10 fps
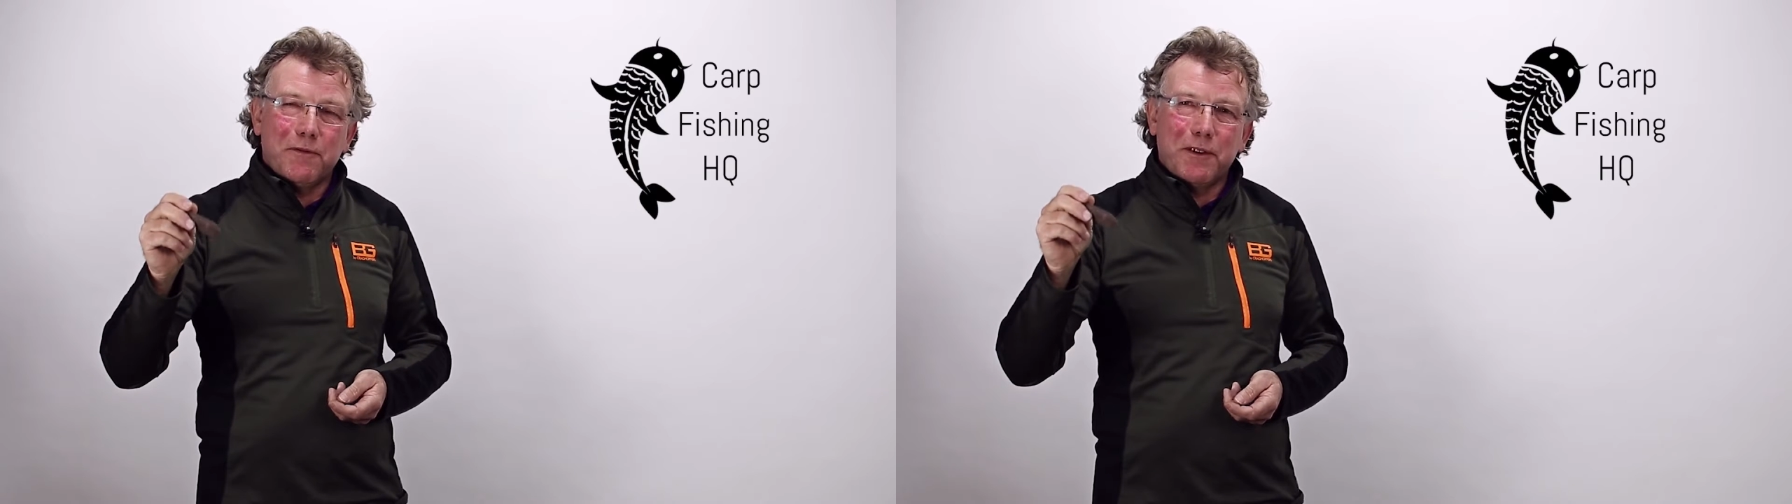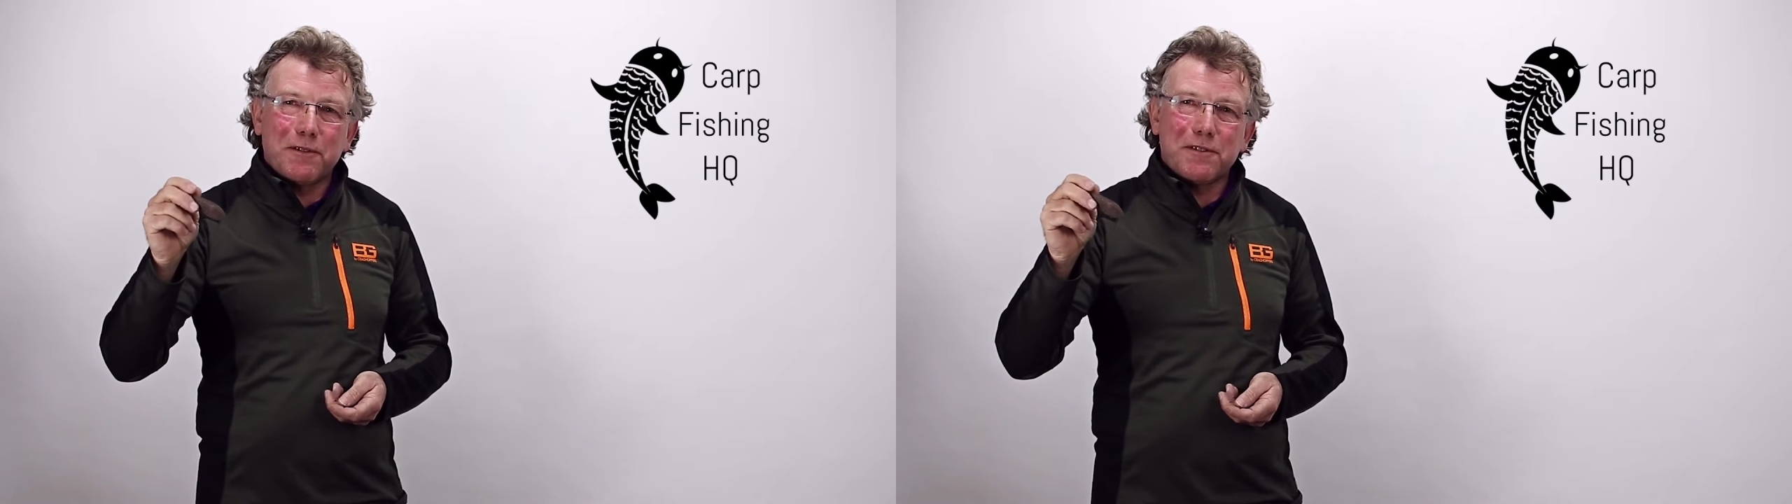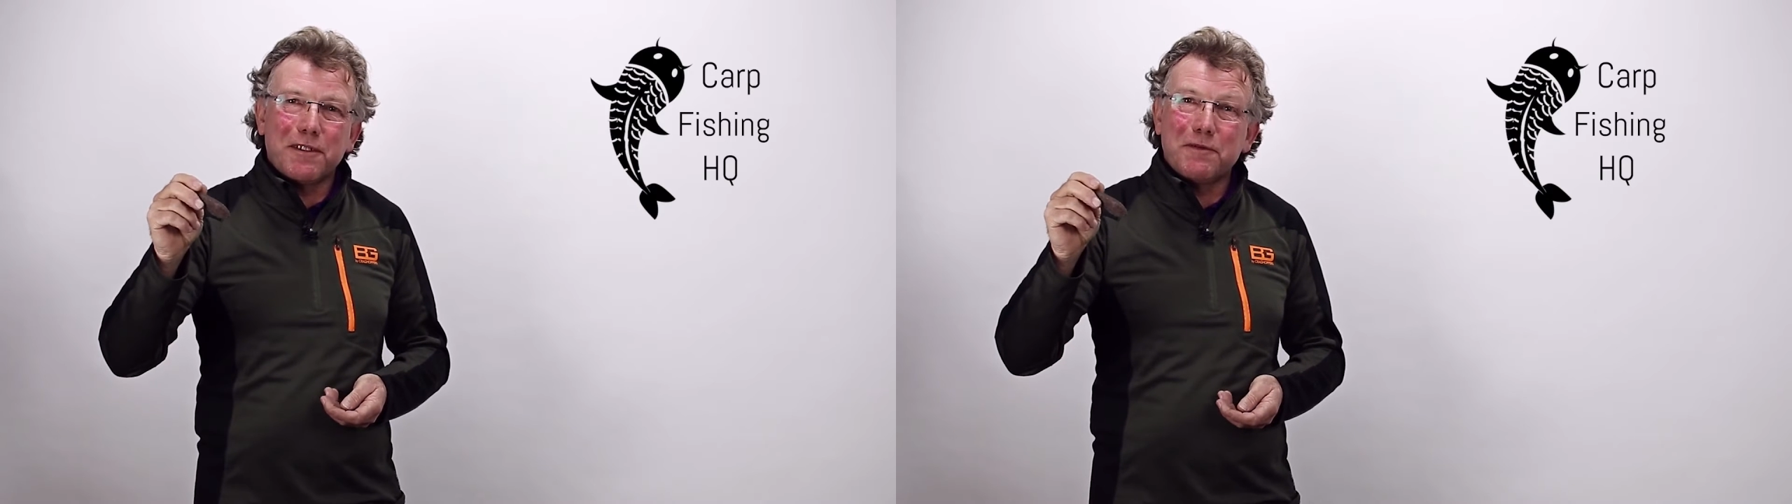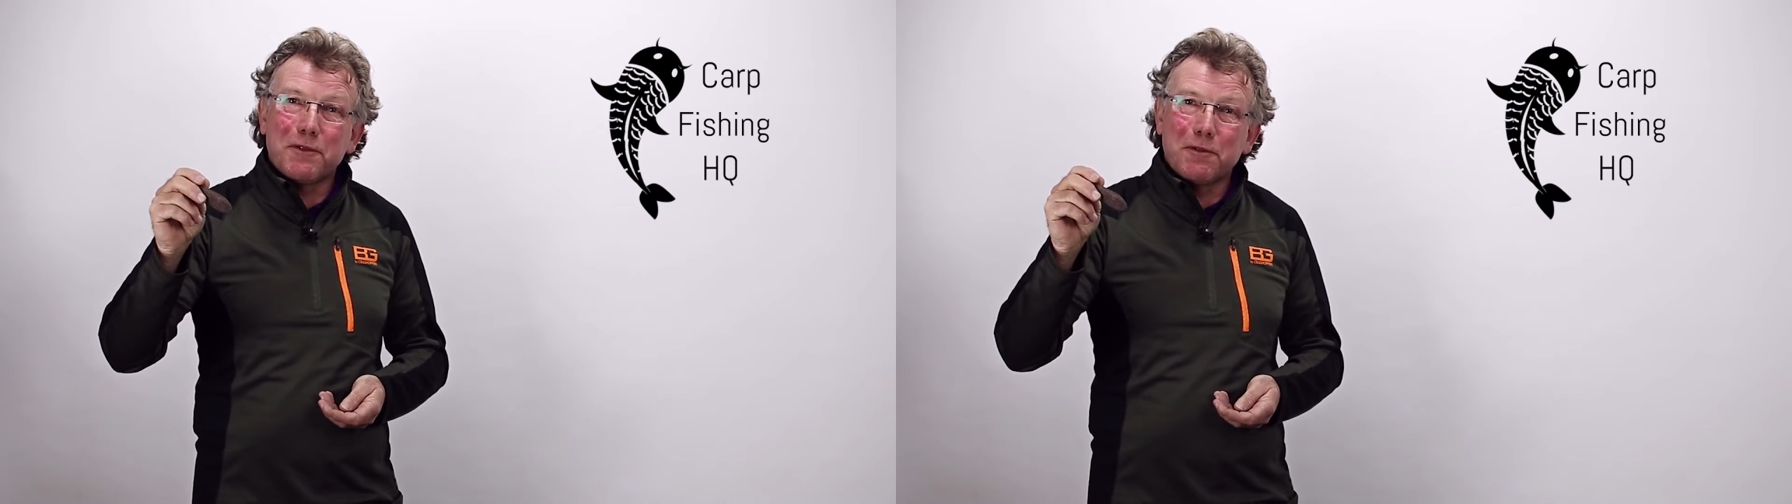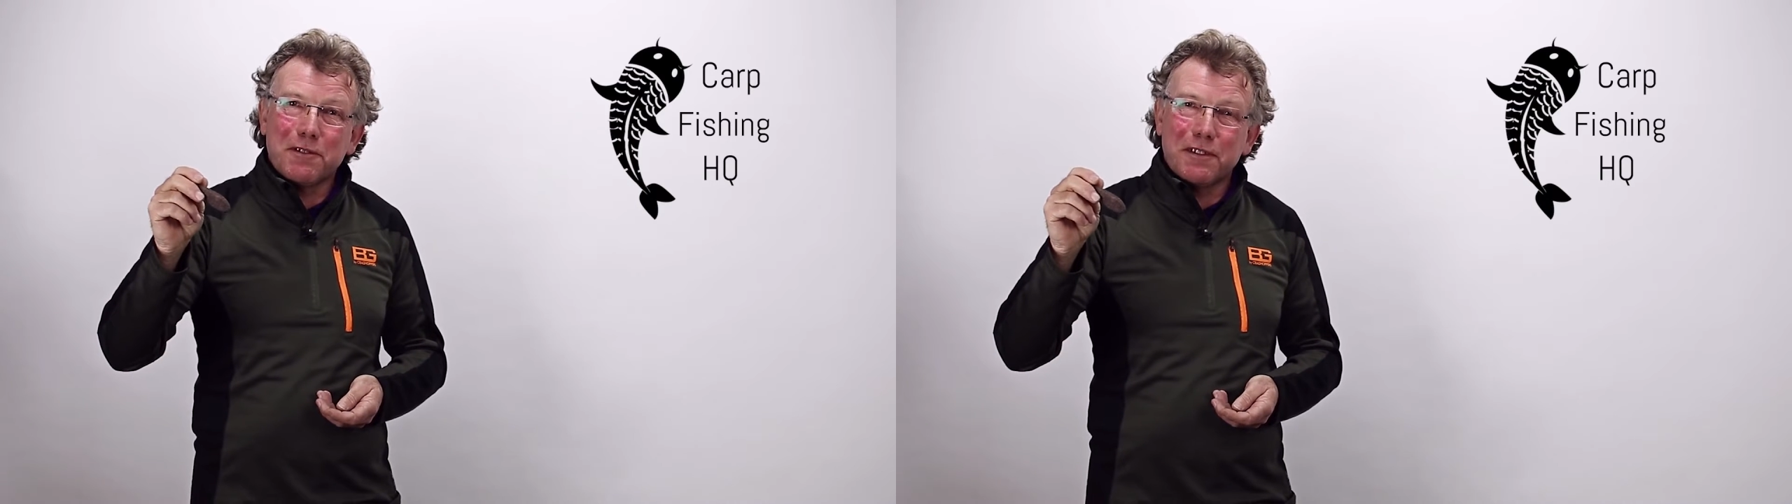in Folkestone,
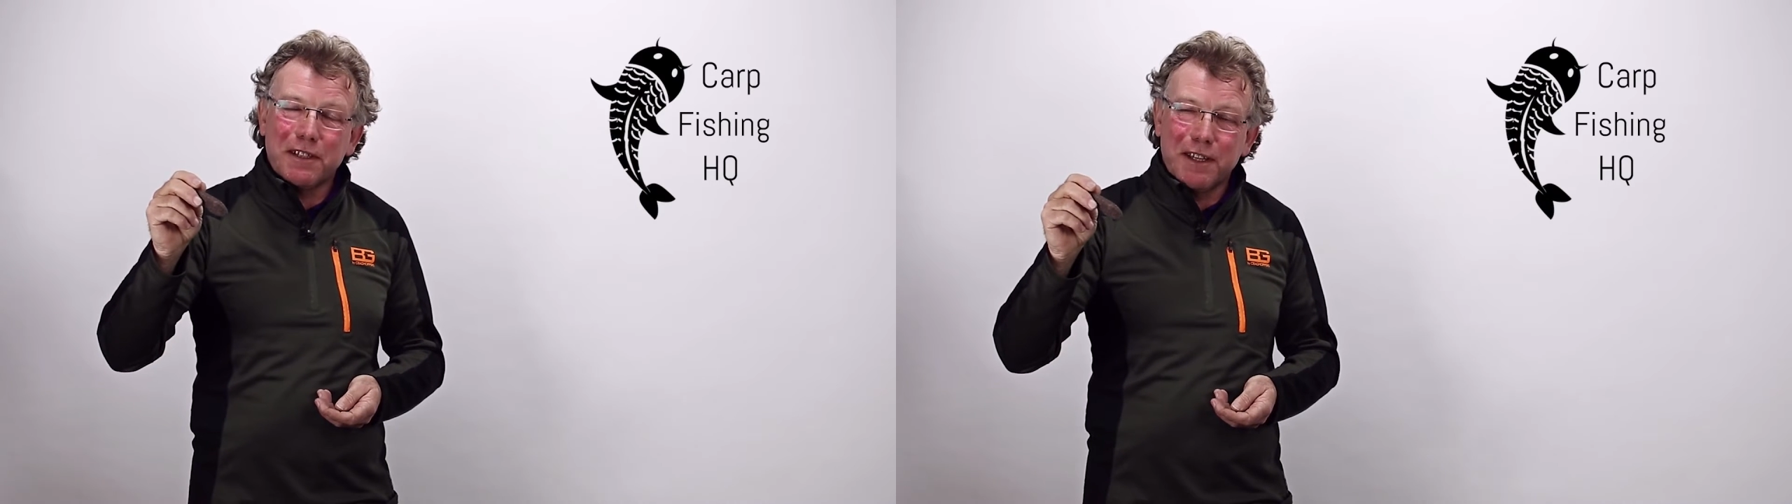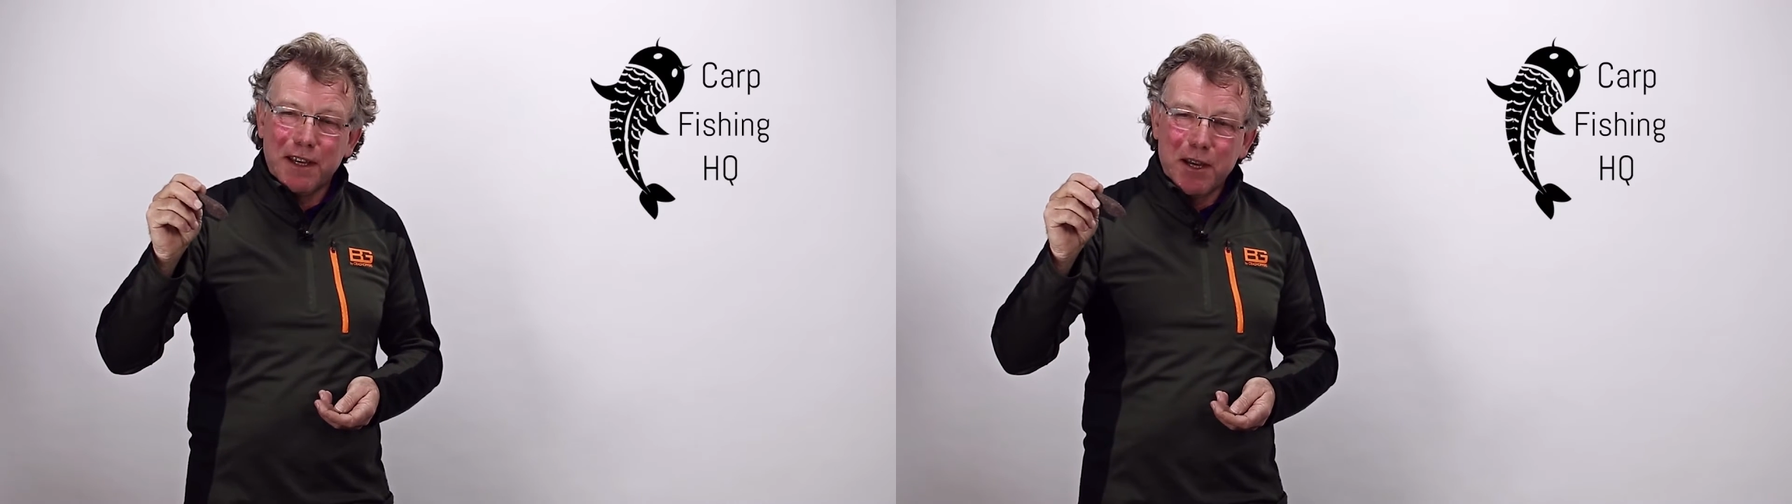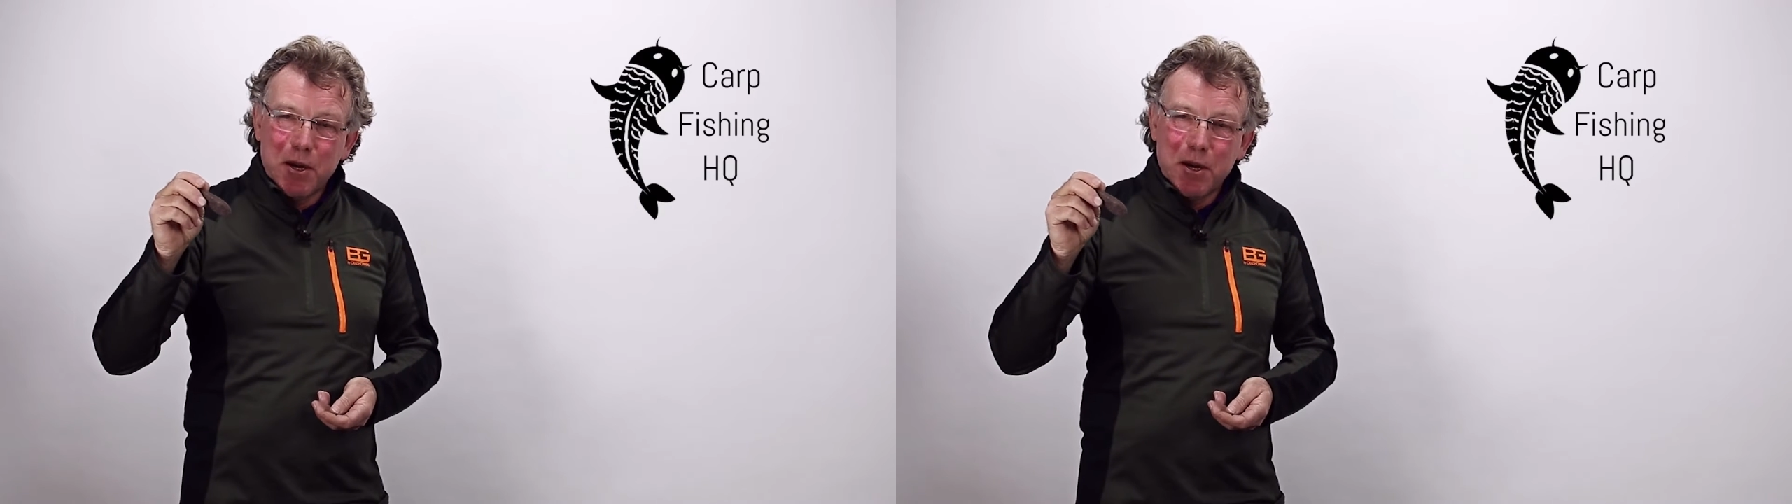unfortunately,